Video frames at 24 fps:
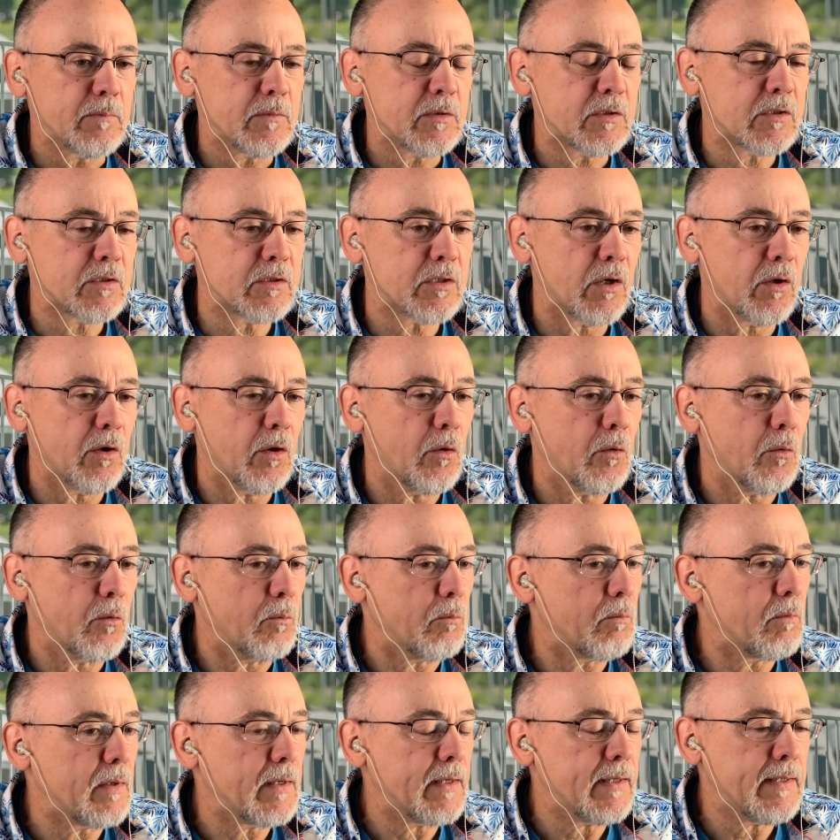
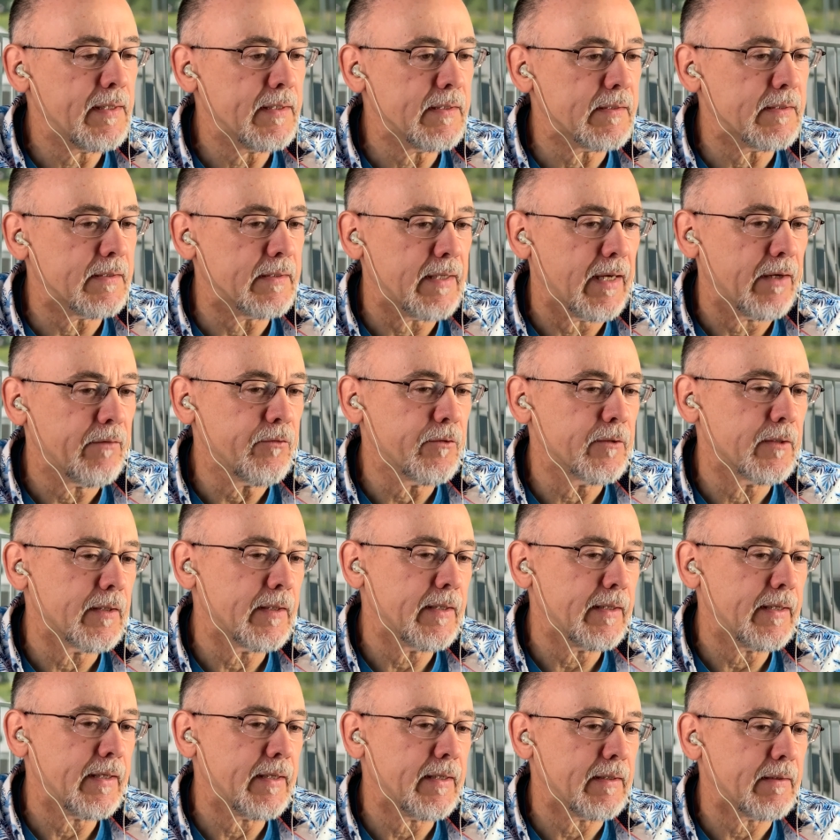So he's
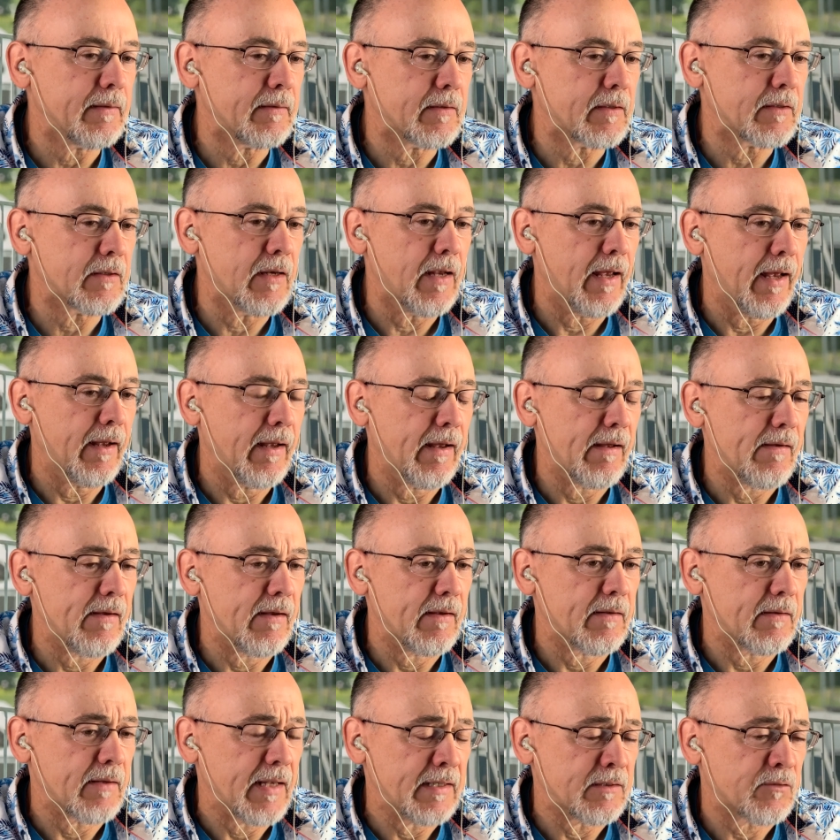definitely,
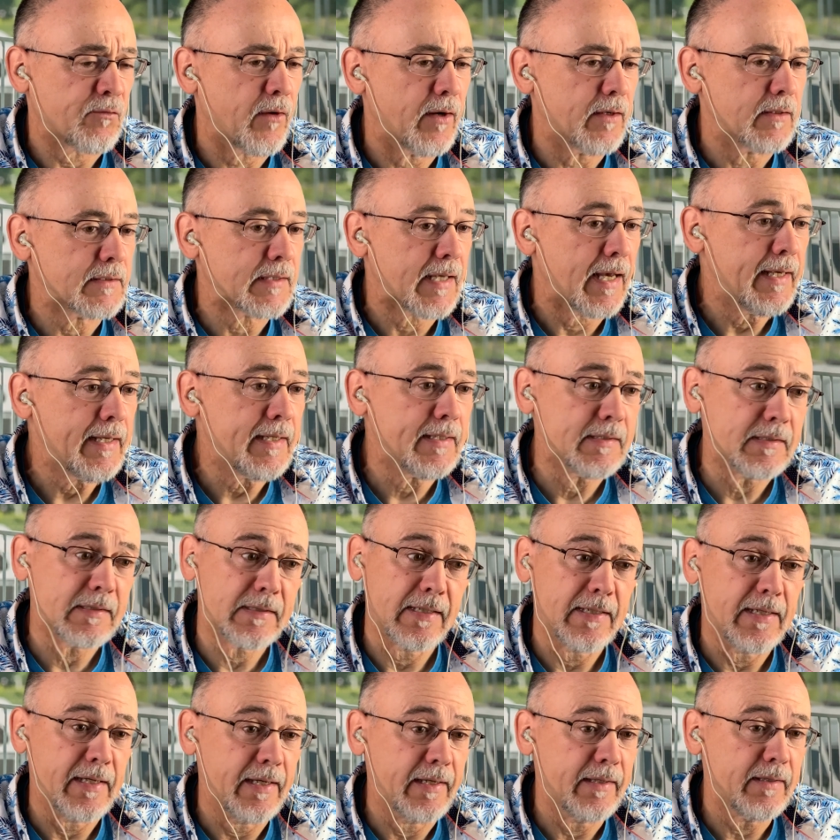as far as I can
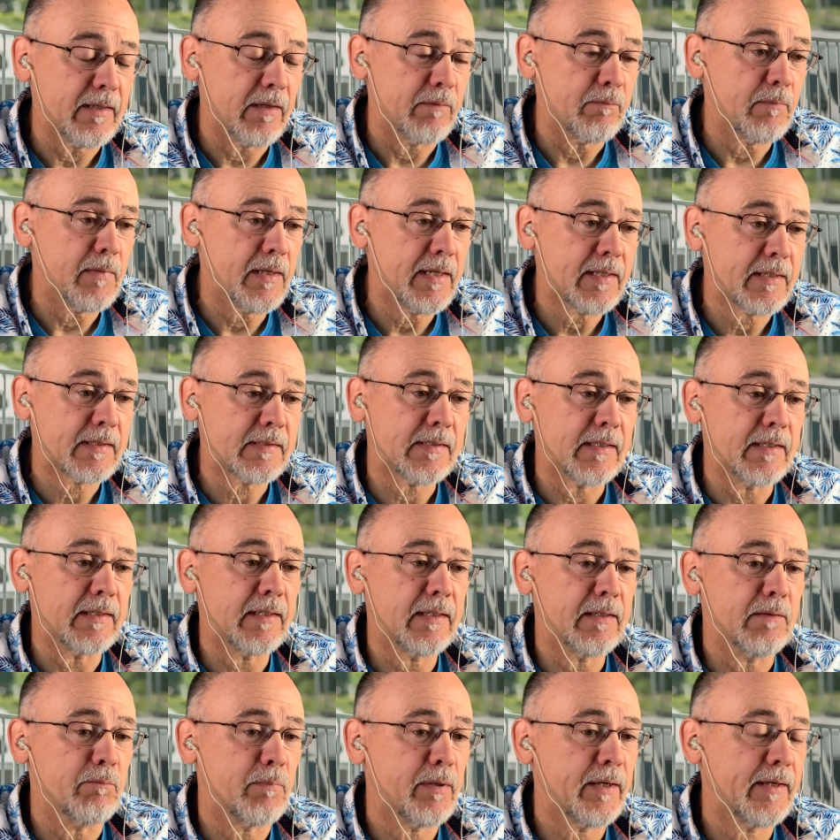see, in the mix and
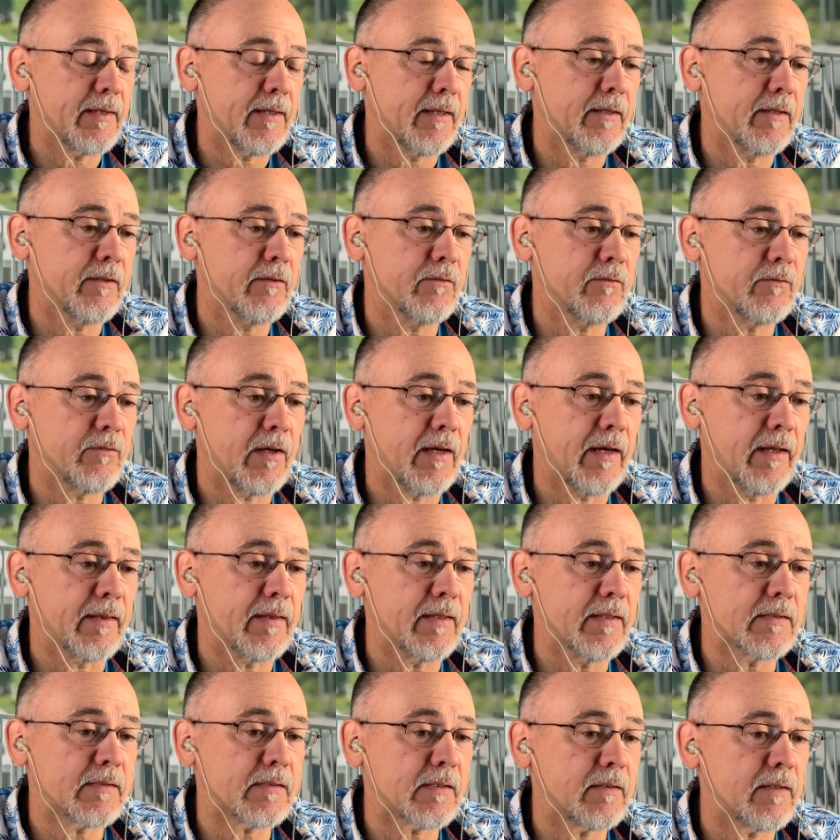competitive at
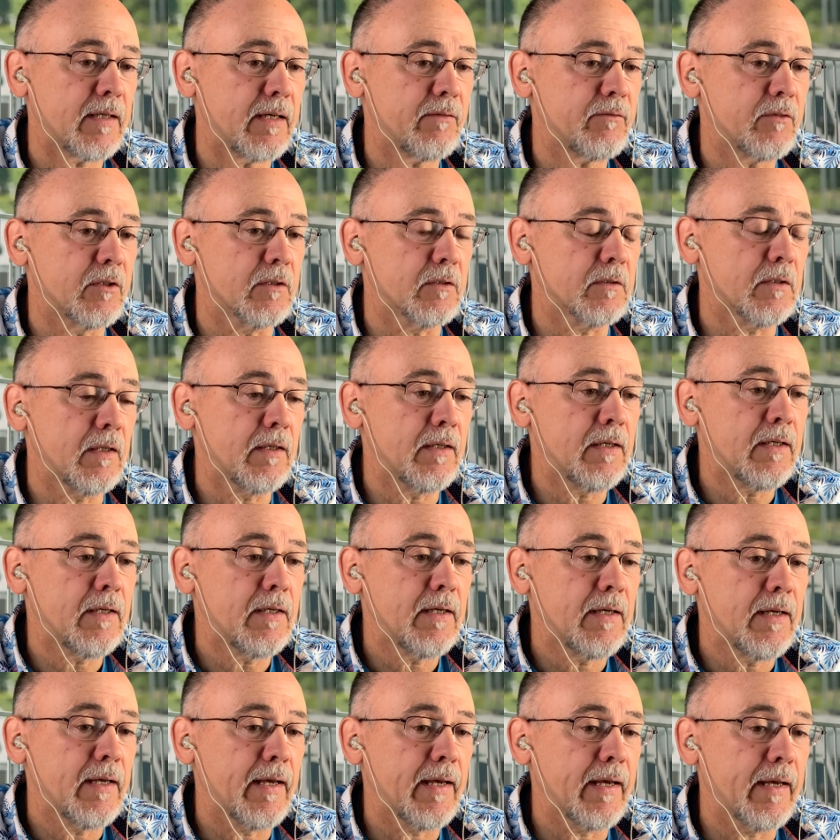this level.
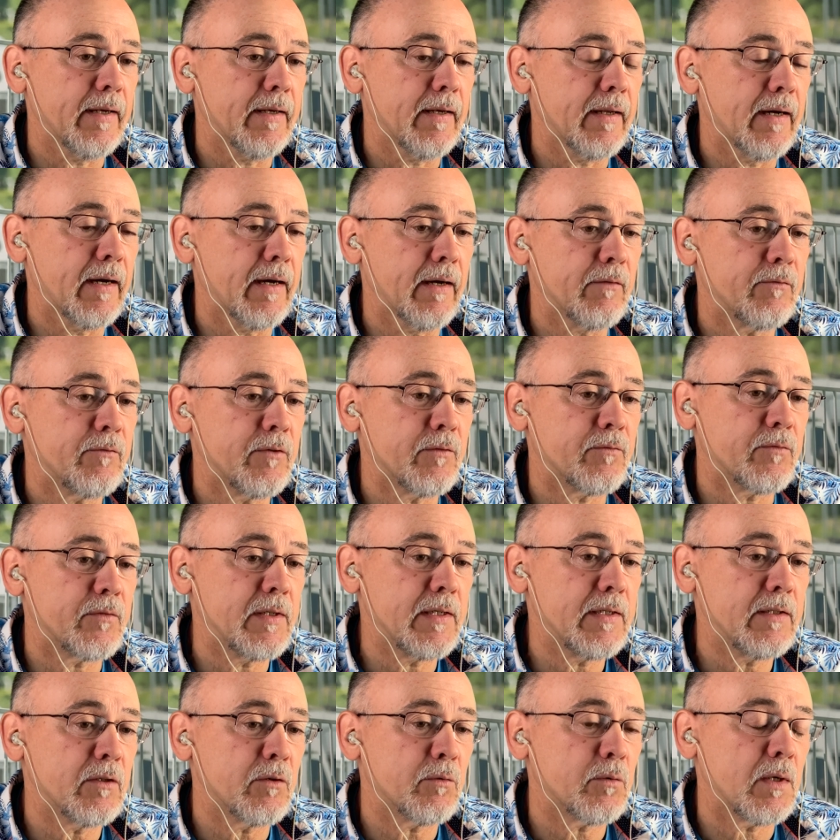And
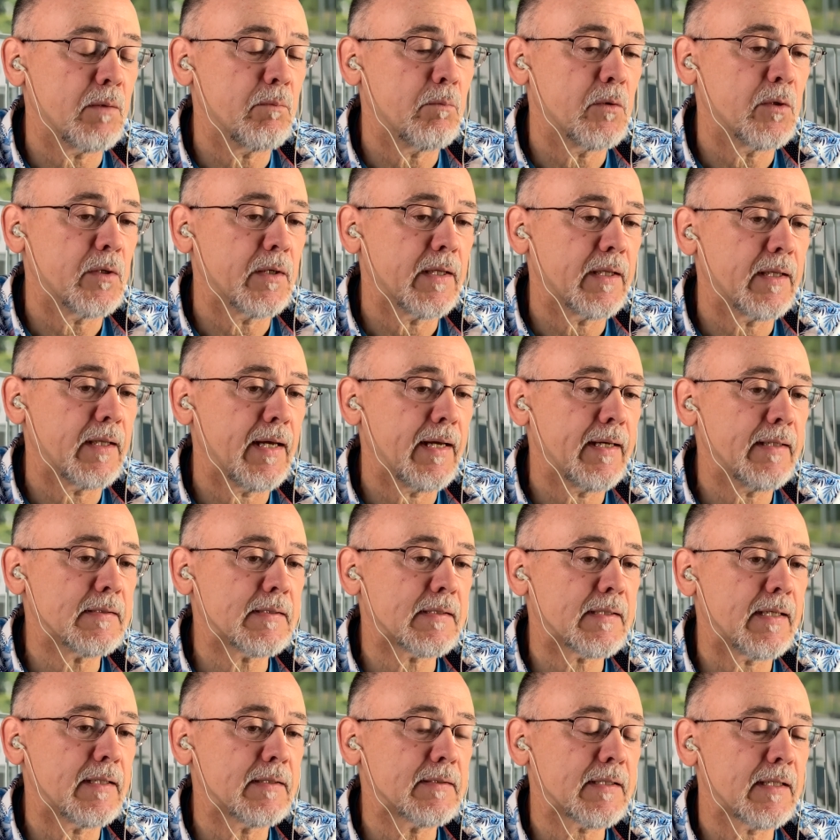15-1 morning line
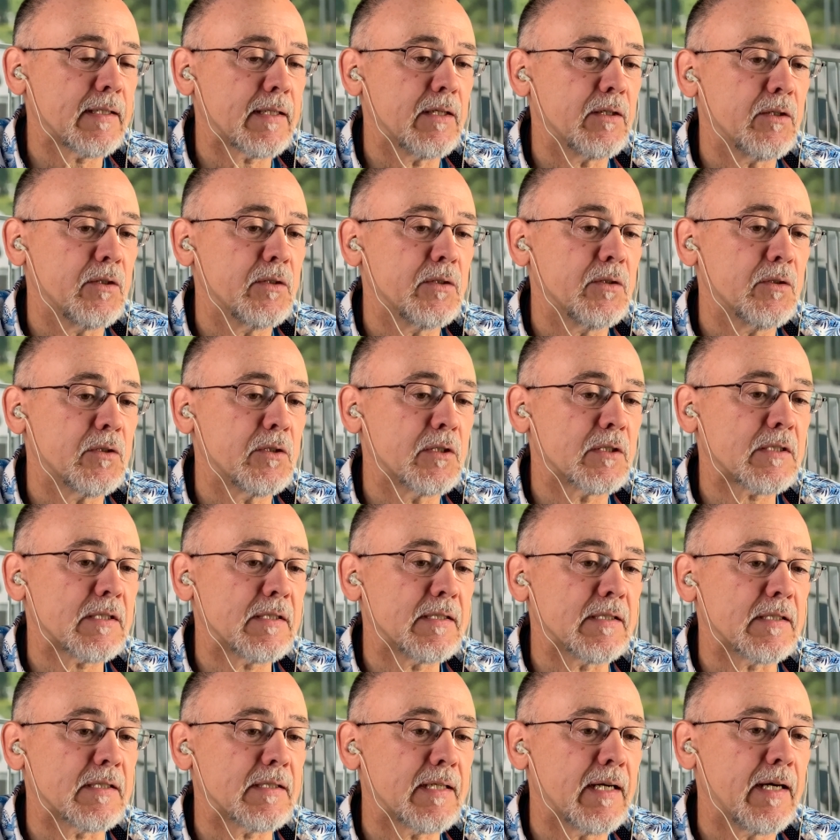sounds like a good horse
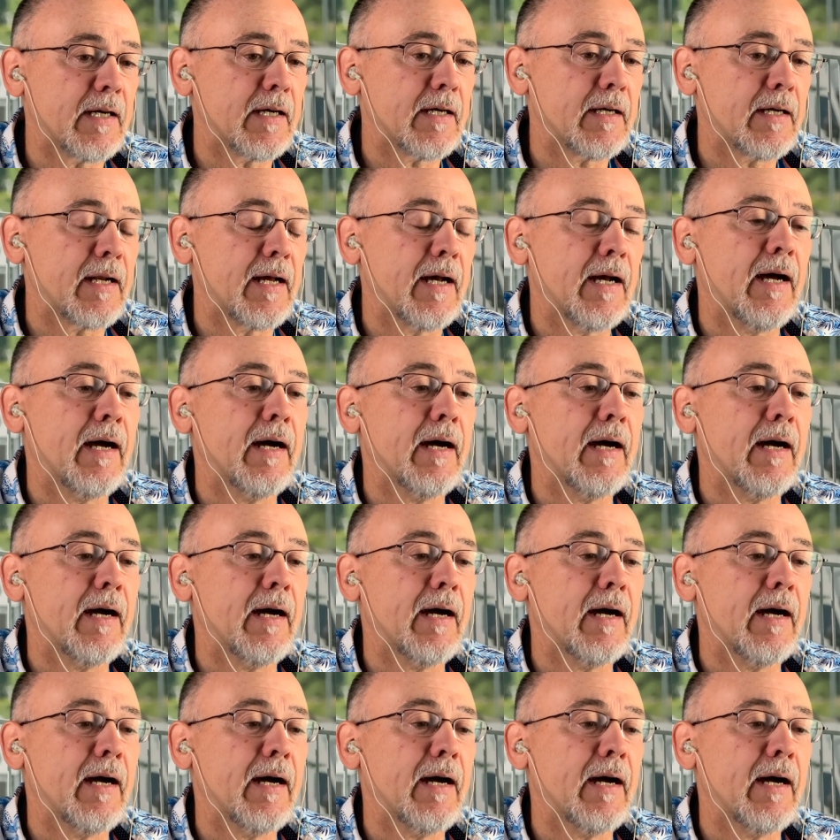to start